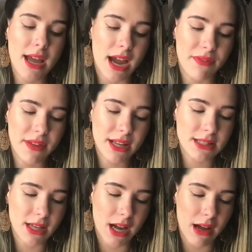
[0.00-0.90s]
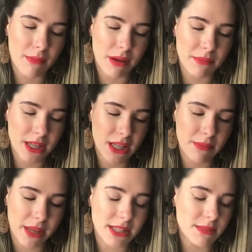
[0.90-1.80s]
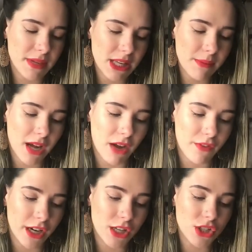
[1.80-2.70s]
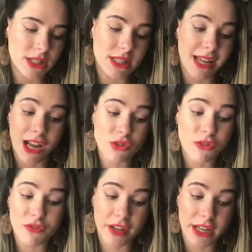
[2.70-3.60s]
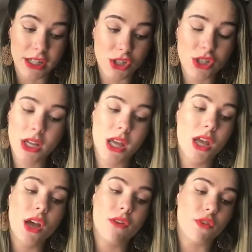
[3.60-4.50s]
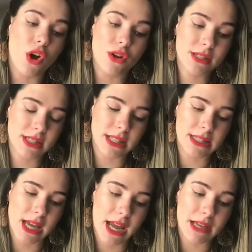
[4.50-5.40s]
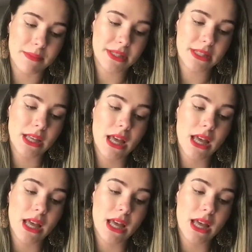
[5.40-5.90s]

I think it's a medium, yeah, it's medium coverage. It's a natural finish for all skin types.